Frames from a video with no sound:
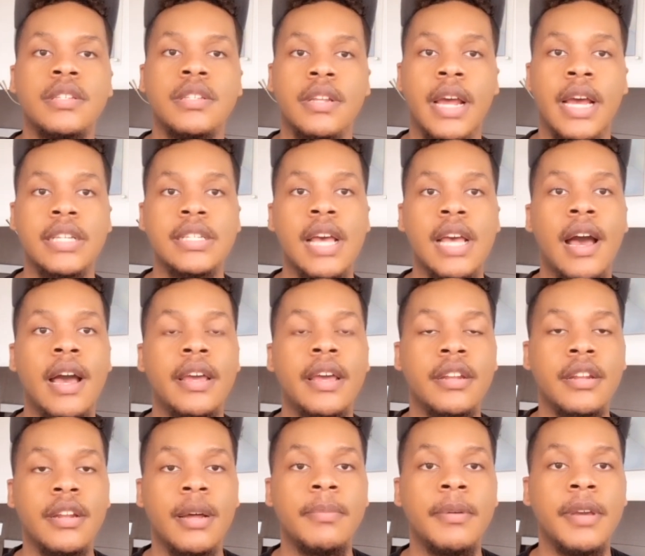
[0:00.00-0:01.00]
So that's how I
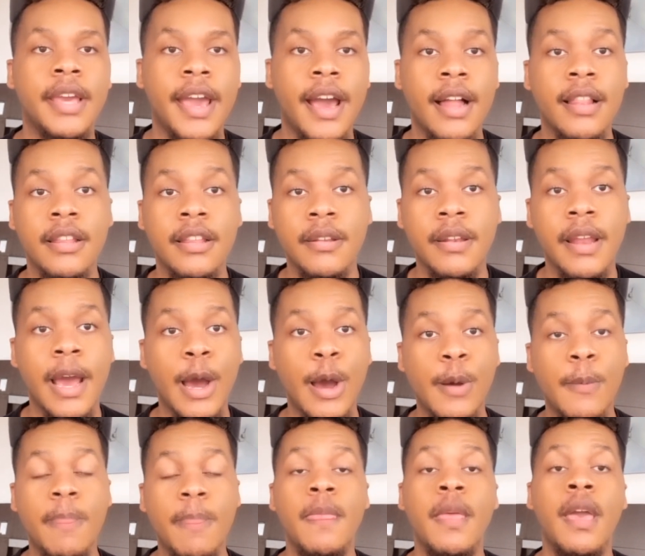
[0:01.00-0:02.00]
ended up in Cali.
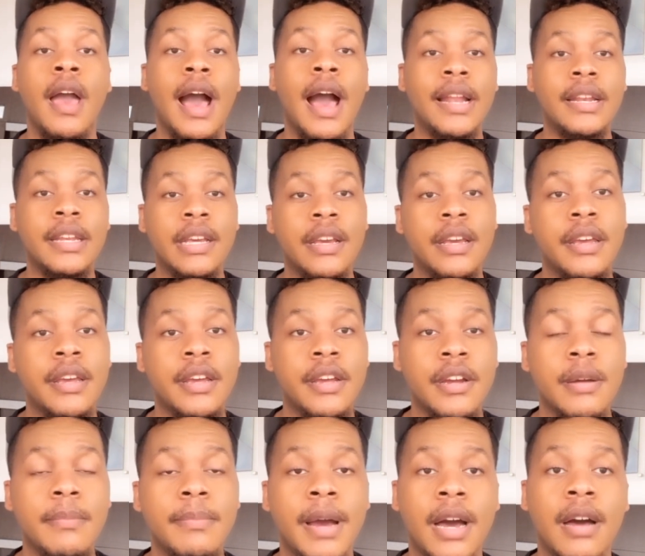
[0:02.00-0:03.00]
Now, I did
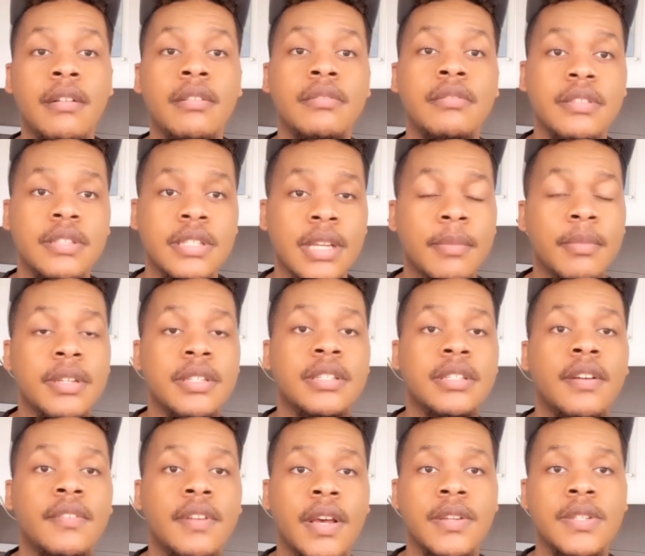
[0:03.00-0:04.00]
hear about some of the
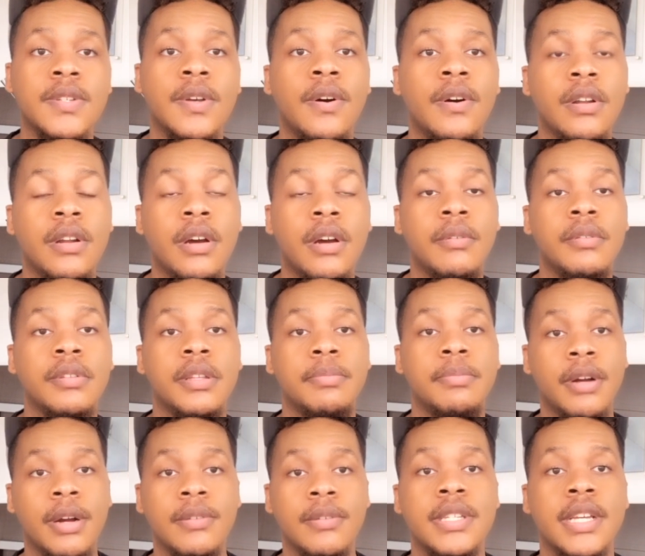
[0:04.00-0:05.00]
stuff that was going on with the
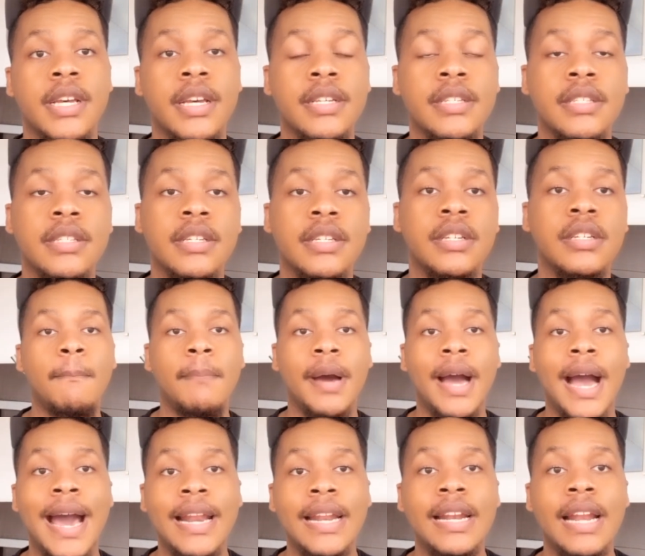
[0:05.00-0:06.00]
protest, and
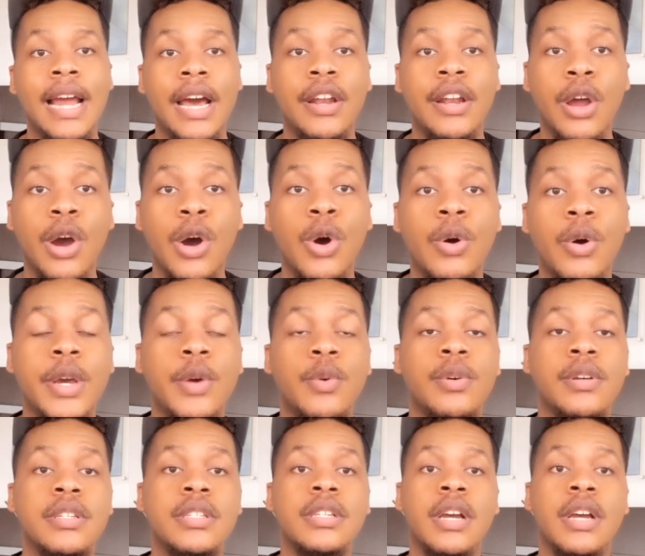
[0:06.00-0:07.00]
but I did not know it
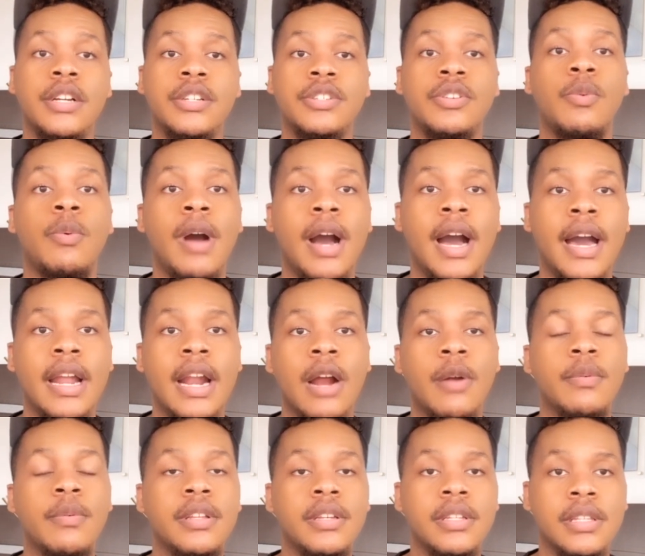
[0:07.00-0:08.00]
was countrywide.
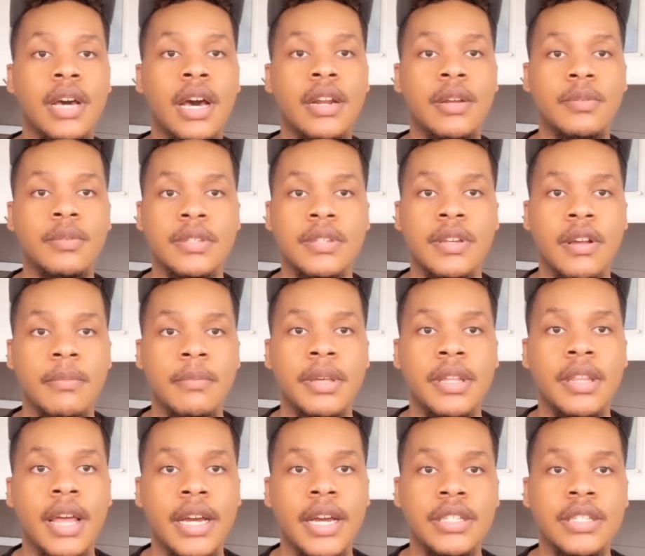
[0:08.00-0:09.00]
I really thought it was gonna
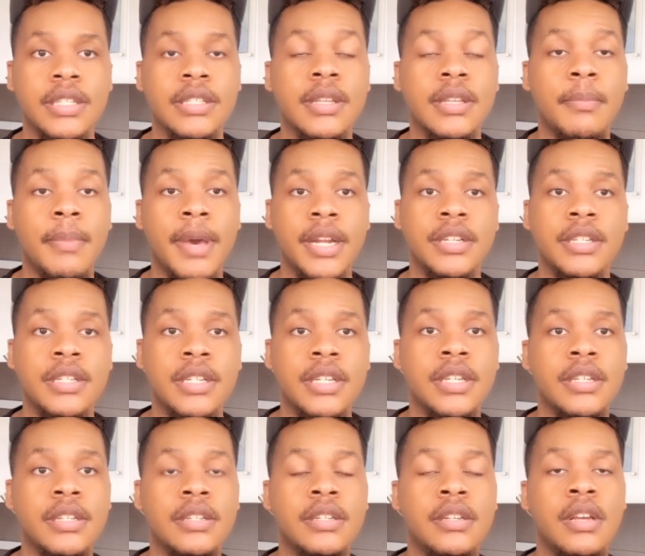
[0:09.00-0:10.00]
be like just in
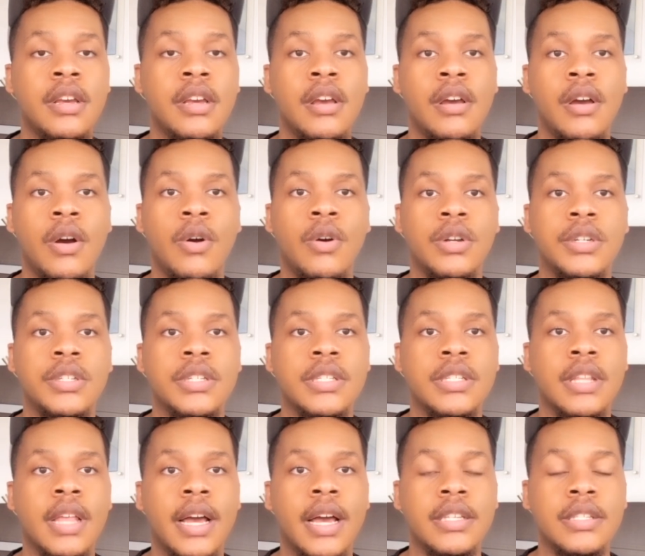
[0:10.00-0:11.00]
Medellin or
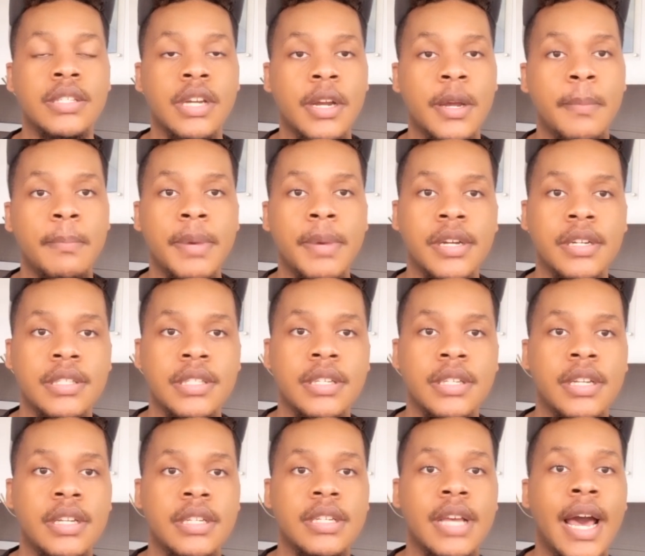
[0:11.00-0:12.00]
just like certain bigger
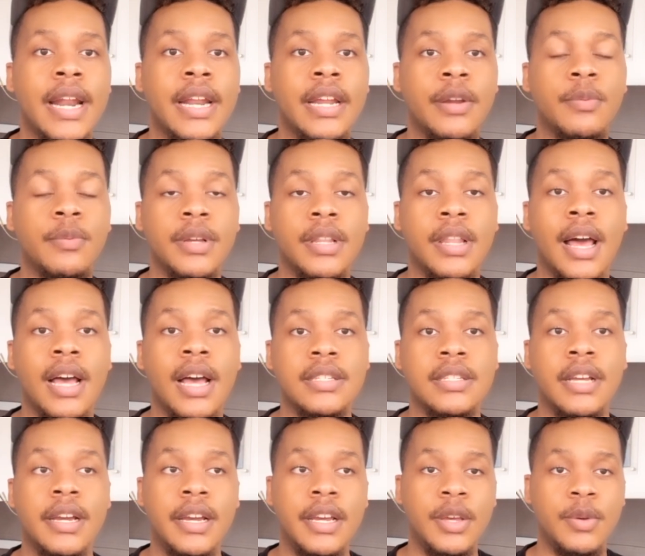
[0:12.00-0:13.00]
cities. I didn't
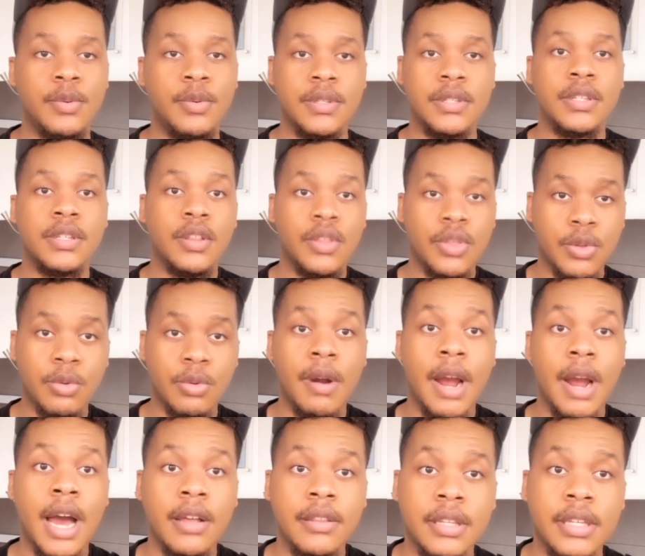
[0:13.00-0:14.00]
realize that it was
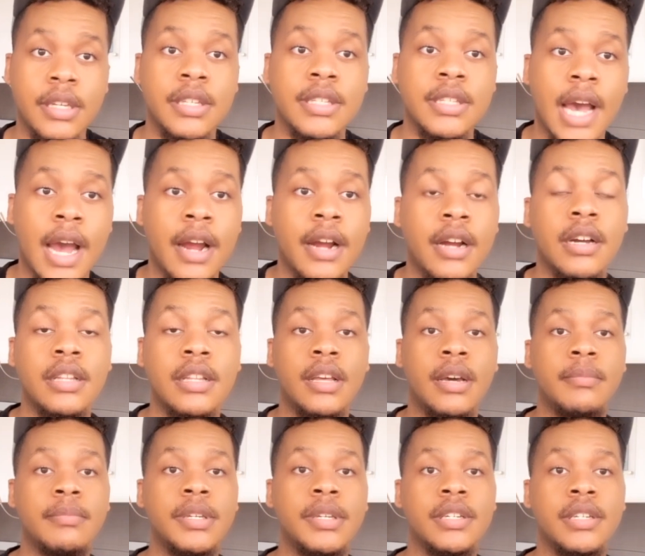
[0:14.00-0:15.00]
throughout the entire
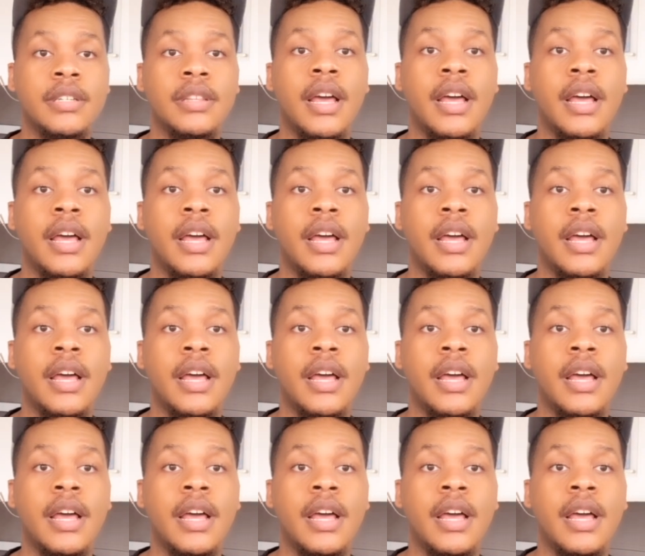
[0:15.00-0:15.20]
Colombia.